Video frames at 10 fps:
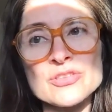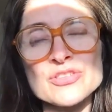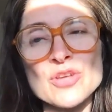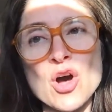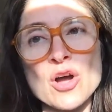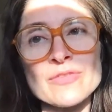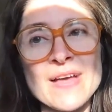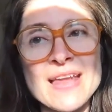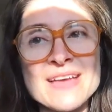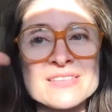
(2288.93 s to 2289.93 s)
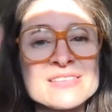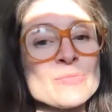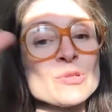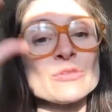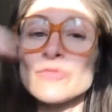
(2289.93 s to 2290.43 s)
a song that has a
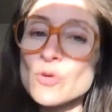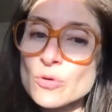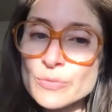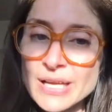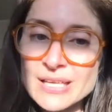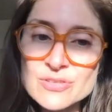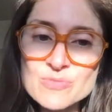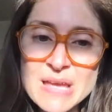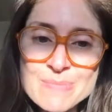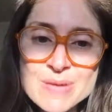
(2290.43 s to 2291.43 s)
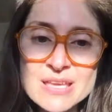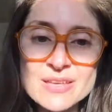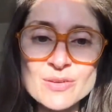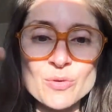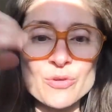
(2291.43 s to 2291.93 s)
similar vocal range
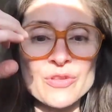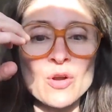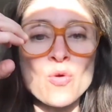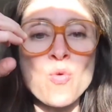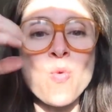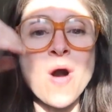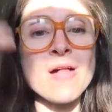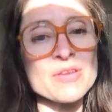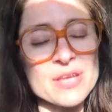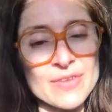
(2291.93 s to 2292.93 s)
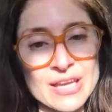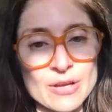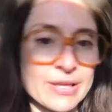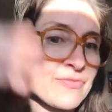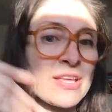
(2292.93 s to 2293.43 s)
maybe, or the quality of
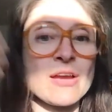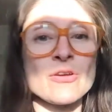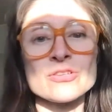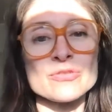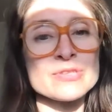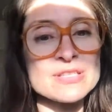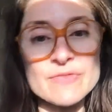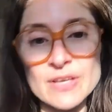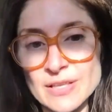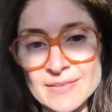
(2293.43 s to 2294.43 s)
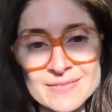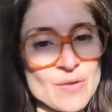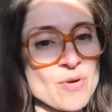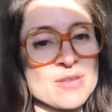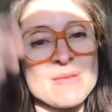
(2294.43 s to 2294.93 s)
like if the character is a villain,
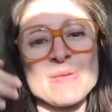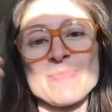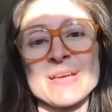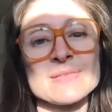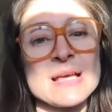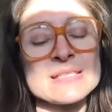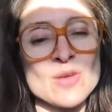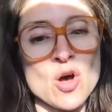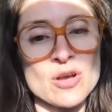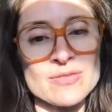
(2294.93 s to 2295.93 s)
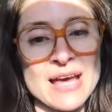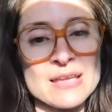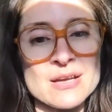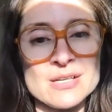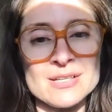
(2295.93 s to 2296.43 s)
they want to maybe pick a song
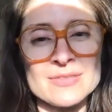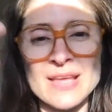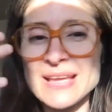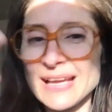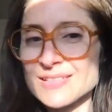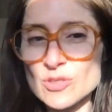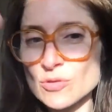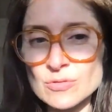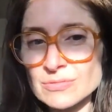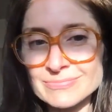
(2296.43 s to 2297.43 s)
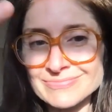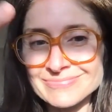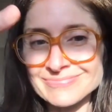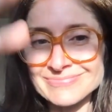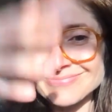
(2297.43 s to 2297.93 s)
that they get to
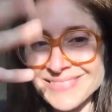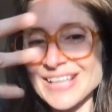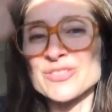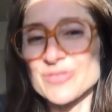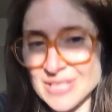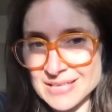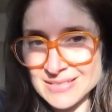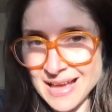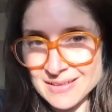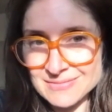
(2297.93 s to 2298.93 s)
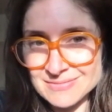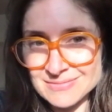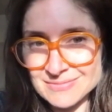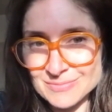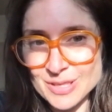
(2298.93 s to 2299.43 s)
exercise that
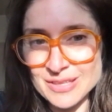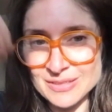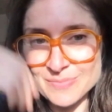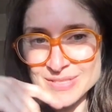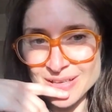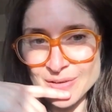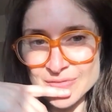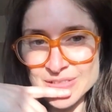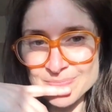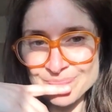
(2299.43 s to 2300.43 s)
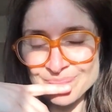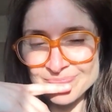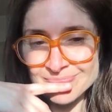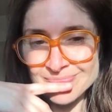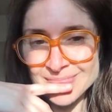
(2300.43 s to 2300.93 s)
within themselves.
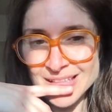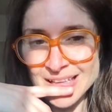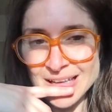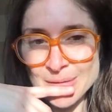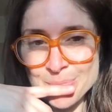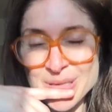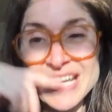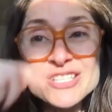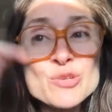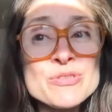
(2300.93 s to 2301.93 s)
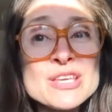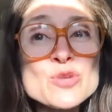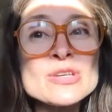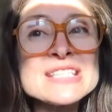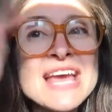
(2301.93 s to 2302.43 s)
But I do
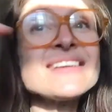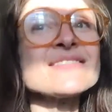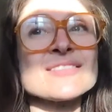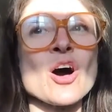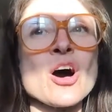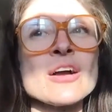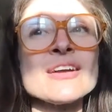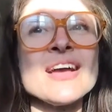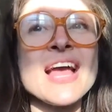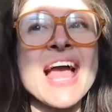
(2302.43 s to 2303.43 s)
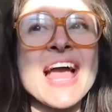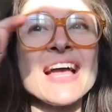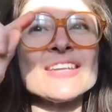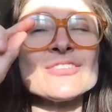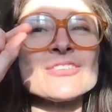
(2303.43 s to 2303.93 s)
think you can take a song,
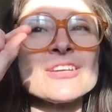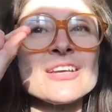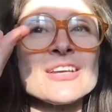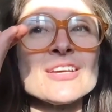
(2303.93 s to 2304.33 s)
and